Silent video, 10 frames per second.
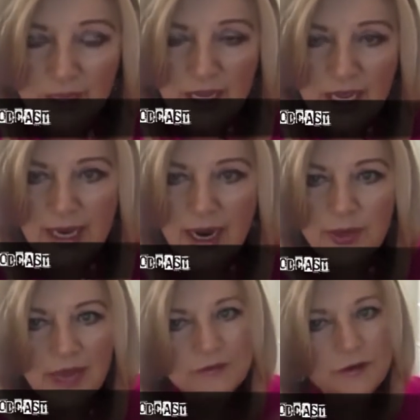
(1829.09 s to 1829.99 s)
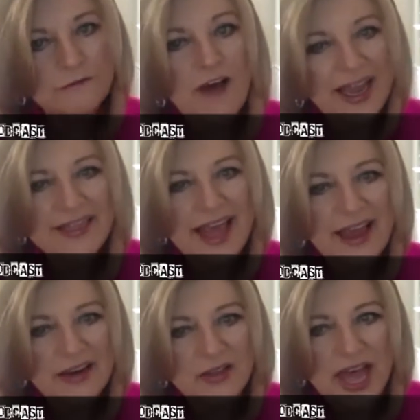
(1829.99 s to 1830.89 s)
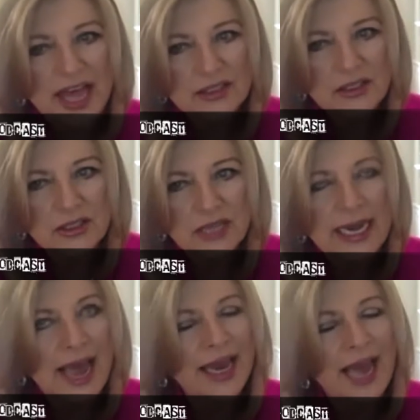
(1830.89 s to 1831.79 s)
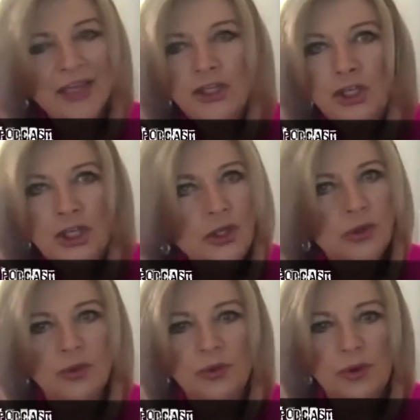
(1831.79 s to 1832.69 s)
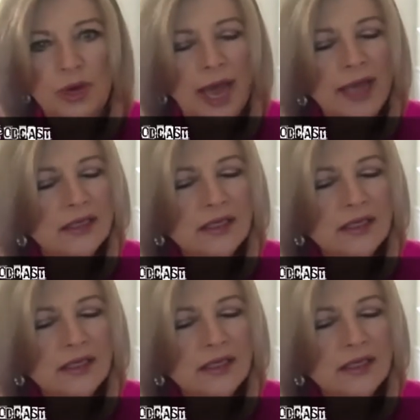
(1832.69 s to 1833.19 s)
And I would have to fight that, that, and I, I knew, I,